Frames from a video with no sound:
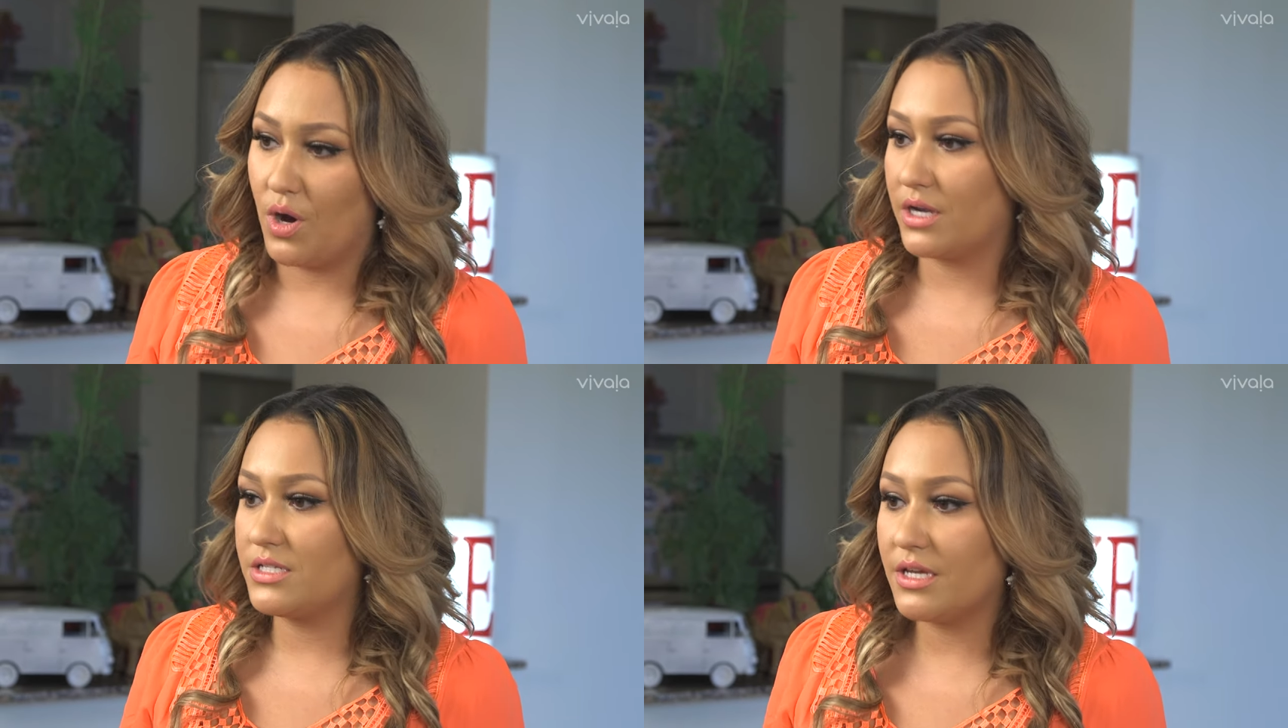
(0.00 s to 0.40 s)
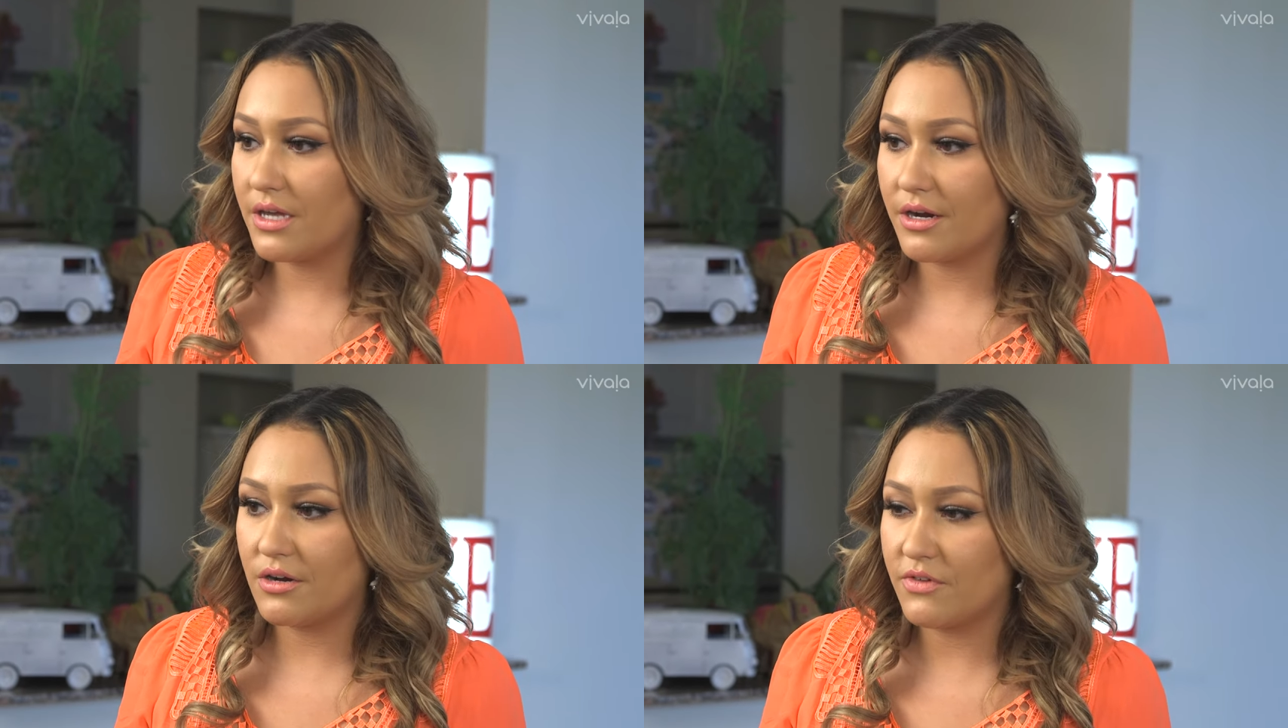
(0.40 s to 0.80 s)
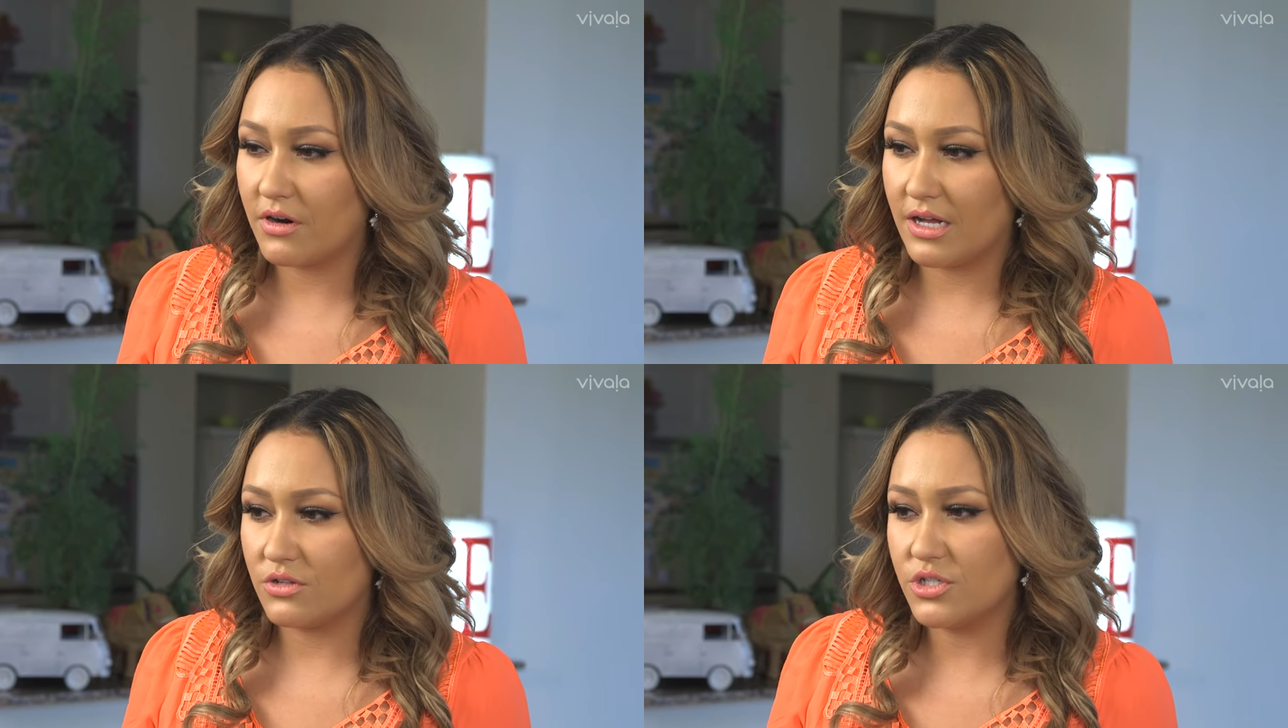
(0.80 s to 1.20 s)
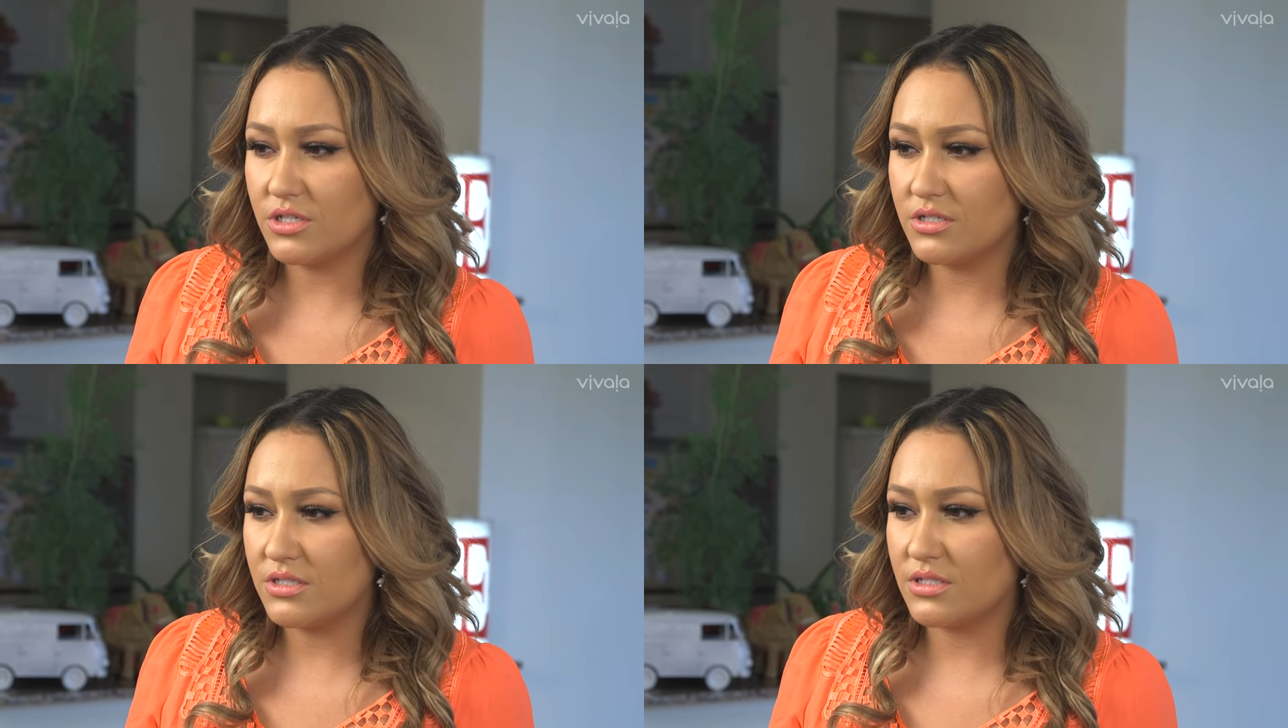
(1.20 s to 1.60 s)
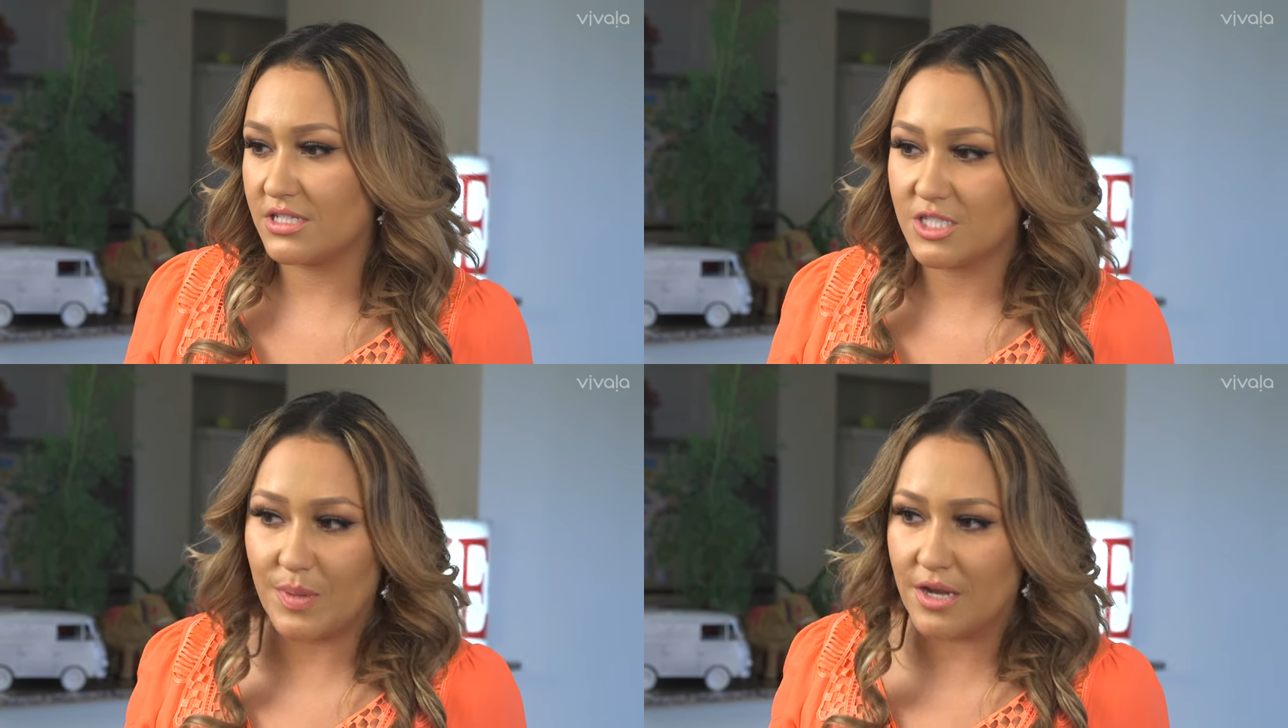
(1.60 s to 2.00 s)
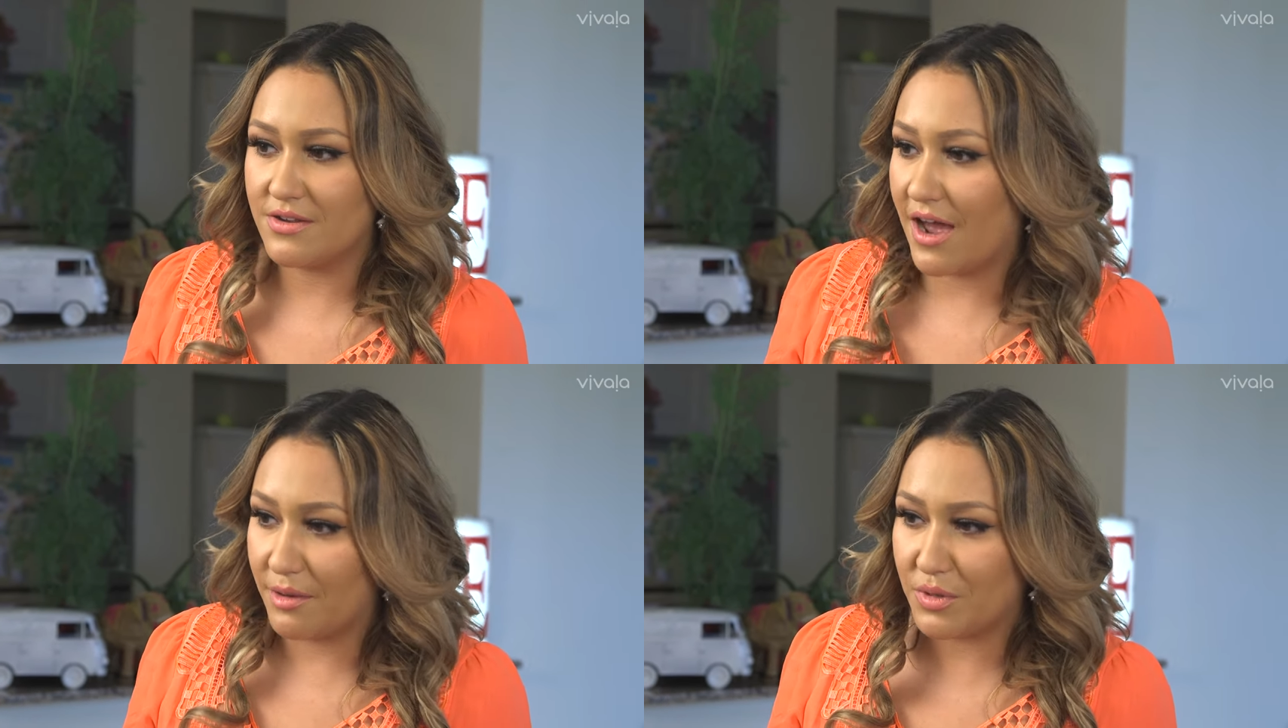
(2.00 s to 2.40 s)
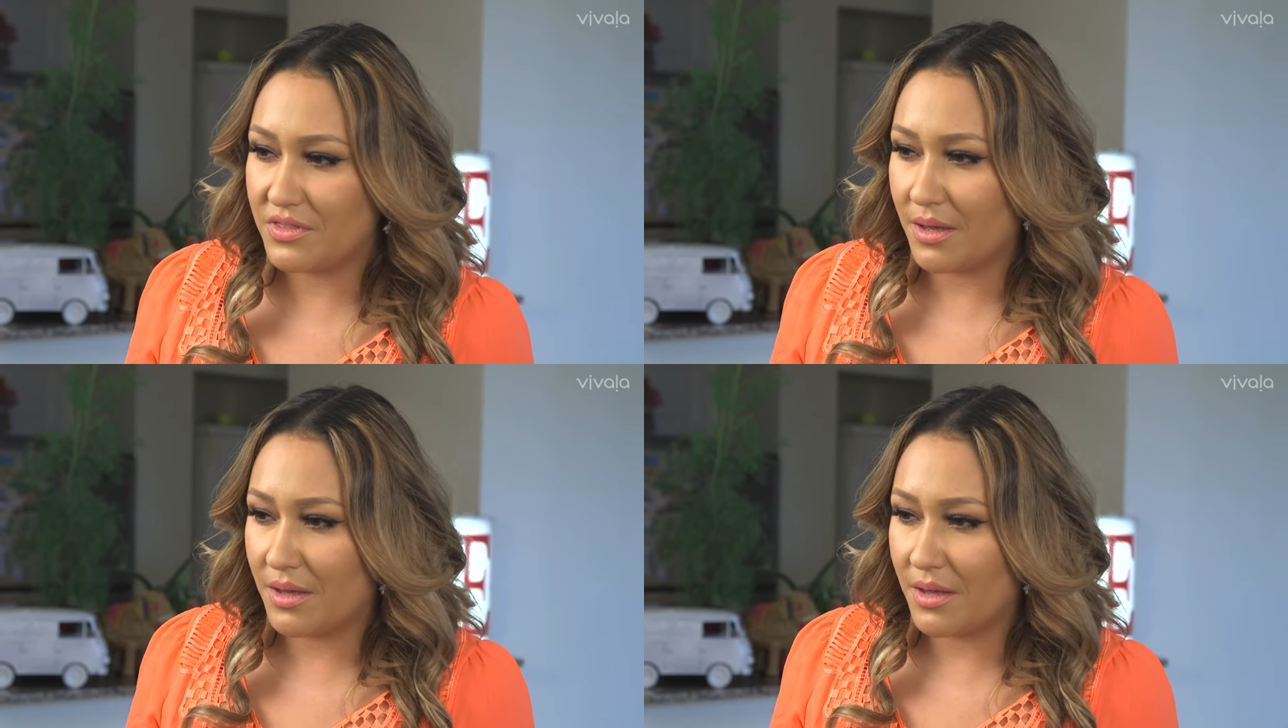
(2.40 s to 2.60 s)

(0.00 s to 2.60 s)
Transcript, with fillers: want to take care of our elders and spend time with